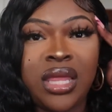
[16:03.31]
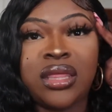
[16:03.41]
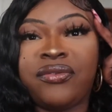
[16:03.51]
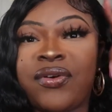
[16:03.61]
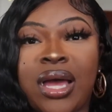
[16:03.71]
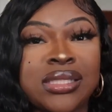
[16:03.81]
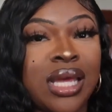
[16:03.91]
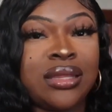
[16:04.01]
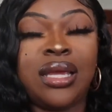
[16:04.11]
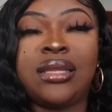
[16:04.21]
The fox
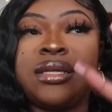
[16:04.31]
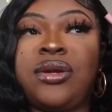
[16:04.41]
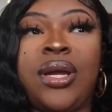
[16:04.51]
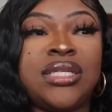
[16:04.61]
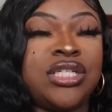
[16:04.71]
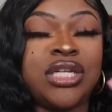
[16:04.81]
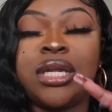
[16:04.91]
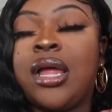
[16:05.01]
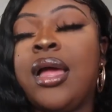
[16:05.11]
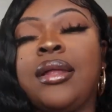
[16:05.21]
eye thing, the crazy
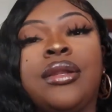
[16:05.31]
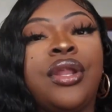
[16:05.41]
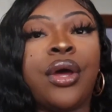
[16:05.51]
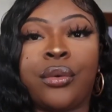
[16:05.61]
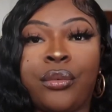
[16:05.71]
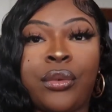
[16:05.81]
shit. No.